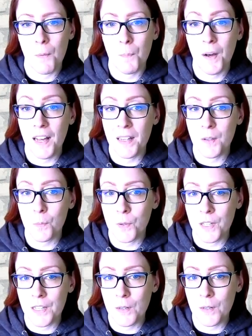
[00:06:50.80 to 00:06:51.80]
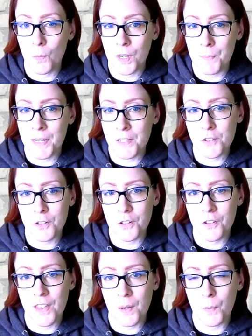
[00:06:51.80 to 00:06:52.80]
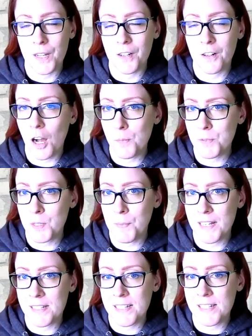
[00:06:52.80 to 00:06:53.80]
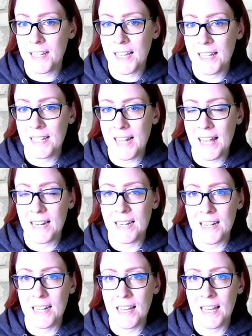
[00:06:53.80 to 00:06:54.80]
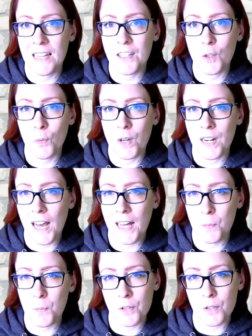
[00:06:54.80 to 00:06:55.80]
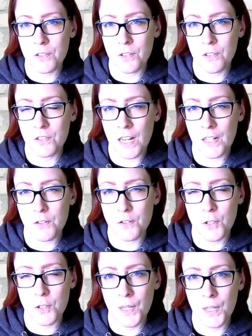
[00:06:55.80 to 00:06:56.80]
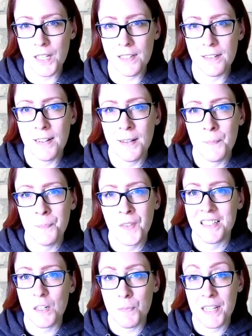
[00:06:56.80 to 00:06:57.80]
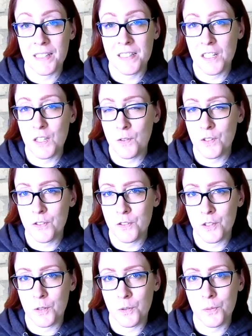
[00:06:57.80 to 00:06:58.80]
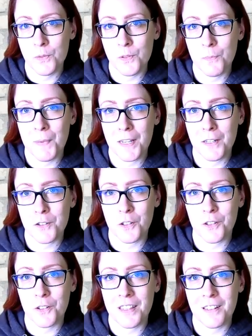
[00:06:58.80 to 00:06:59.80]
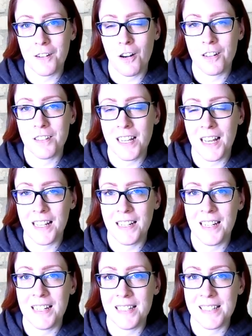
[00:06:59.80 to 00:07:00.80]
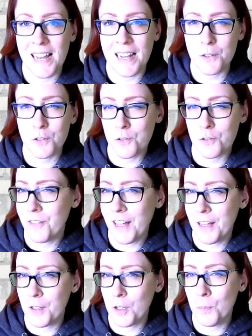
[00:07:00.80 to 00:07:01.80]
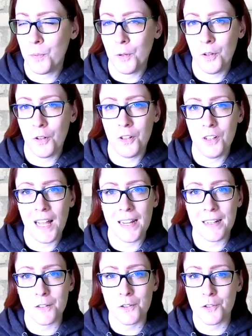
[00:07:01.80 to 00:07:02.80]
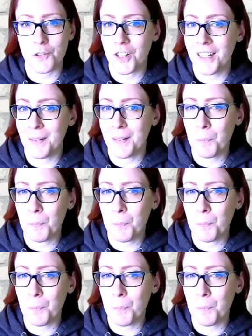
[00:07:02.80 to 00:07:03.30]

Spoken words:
but we want to make sure that we are optimizing it, editing it. You want to add a personal touch to it. Some things that you can do to make sure that the content is extra valuable, extra